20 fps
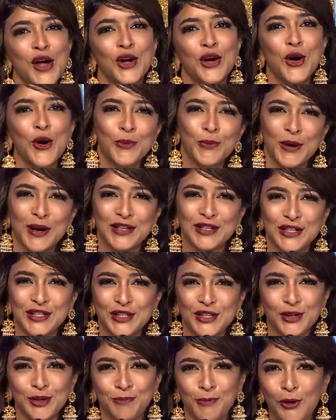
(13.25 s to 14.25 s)

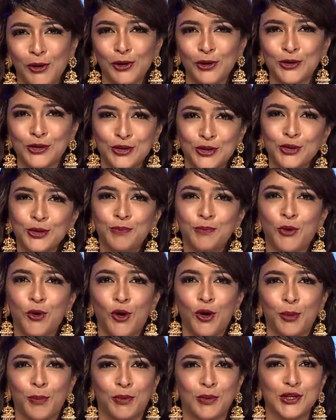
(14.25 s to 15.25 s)
Co-presenter Apollo Group,
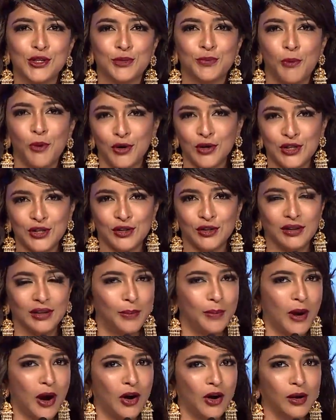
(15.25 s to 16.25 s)
corporate sponsor
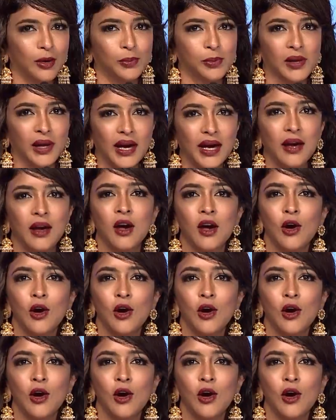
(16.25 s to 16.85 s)
Lebara Play,